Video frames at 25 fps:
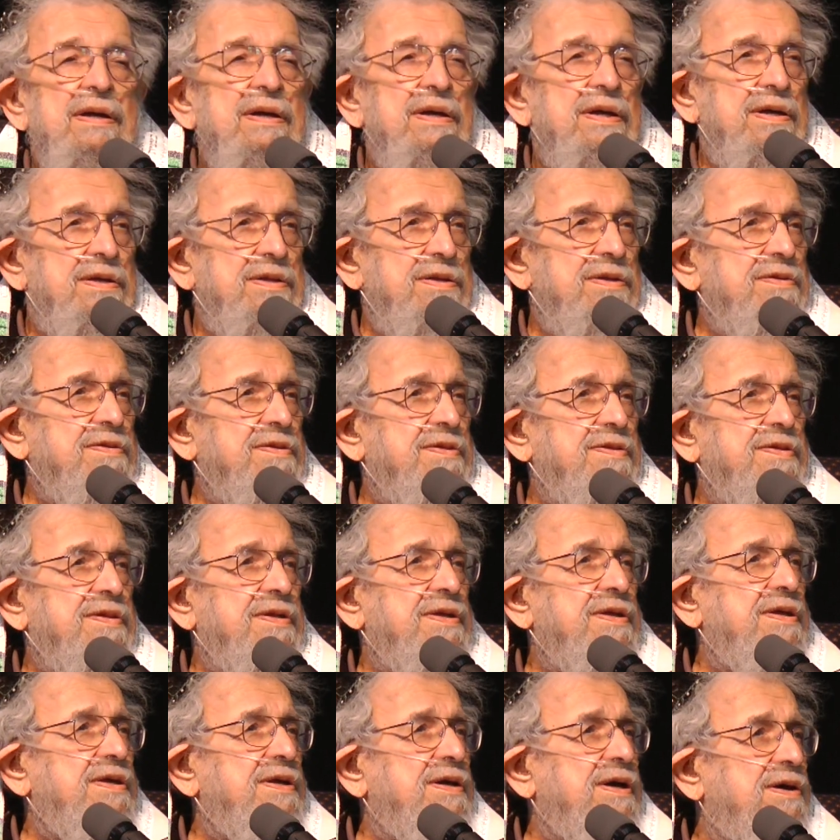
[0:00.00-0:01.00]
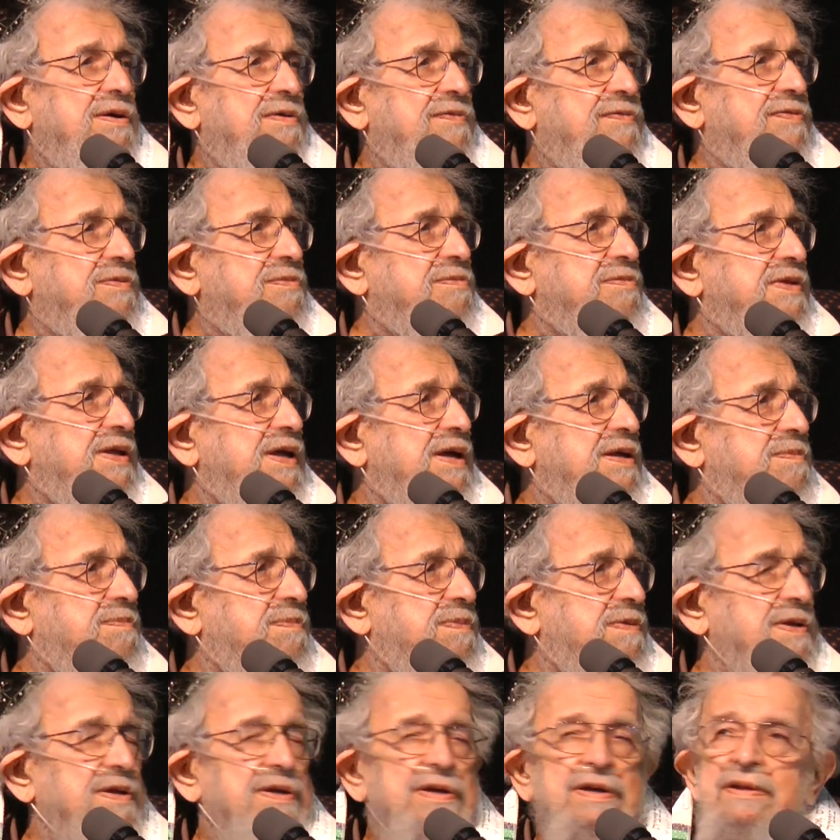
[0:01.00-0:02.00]
Can you see how from that
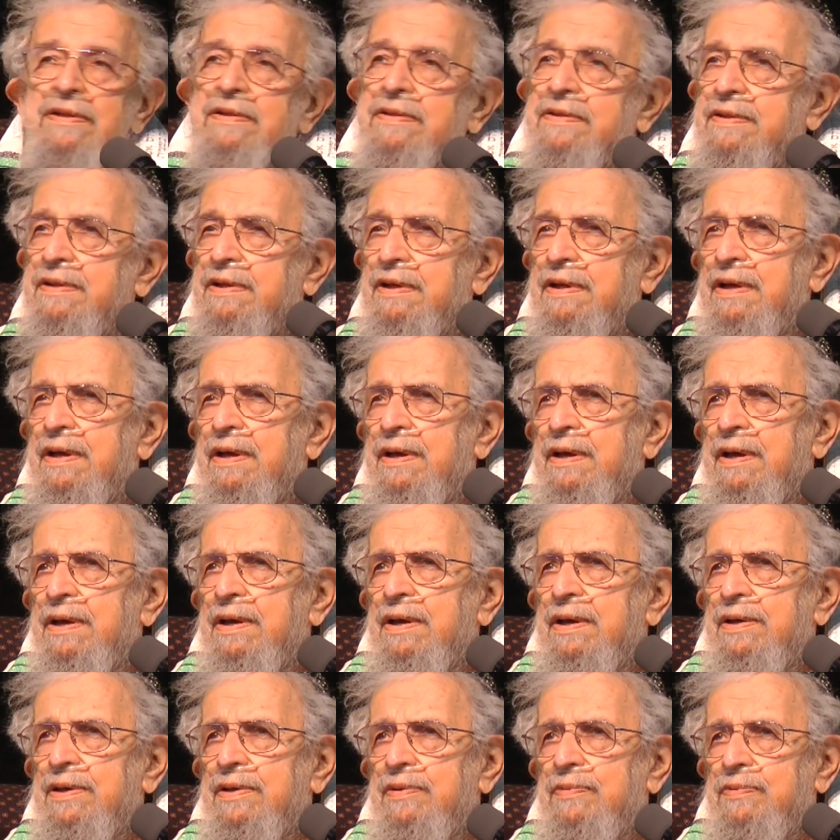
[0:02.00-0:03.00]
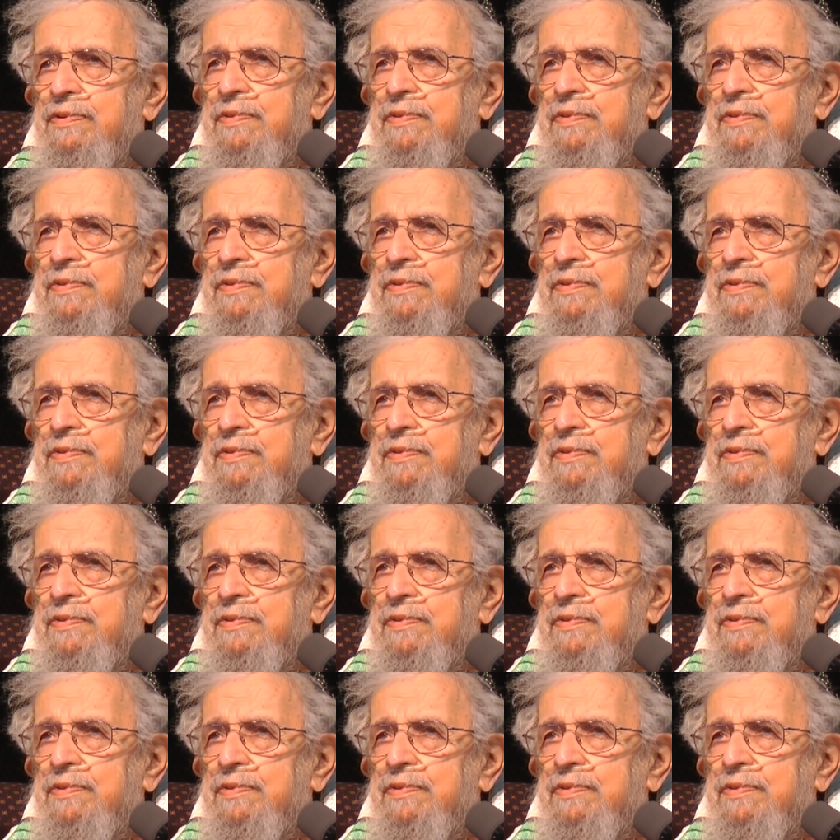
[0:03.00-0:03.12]
place you